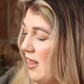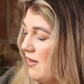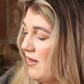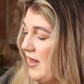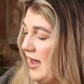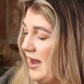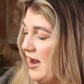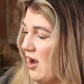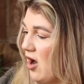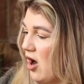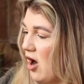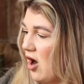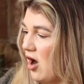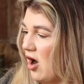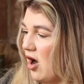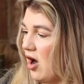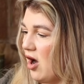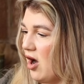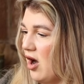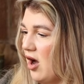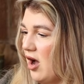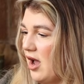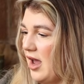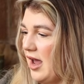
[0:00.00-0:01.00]
They
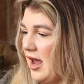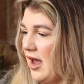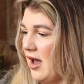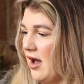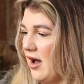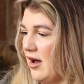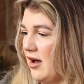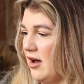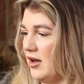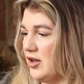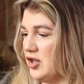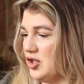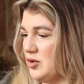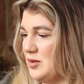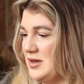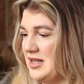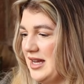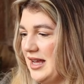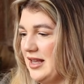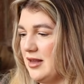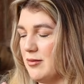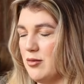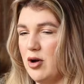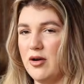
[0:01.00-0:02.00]
are, should we
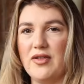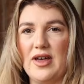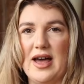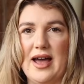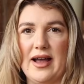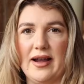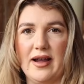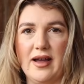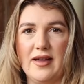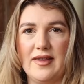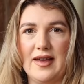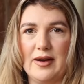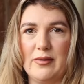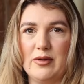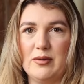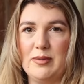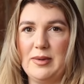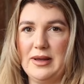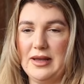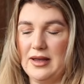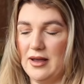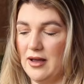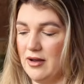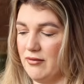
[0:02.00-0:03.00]
take them off the hanger? That would
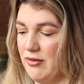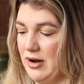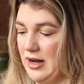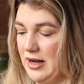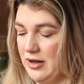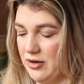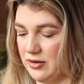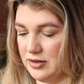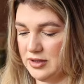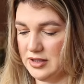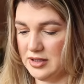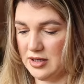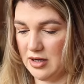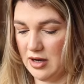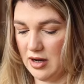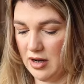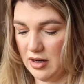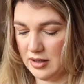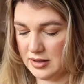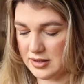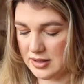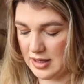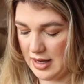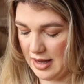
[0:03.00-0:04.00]
be a really good start.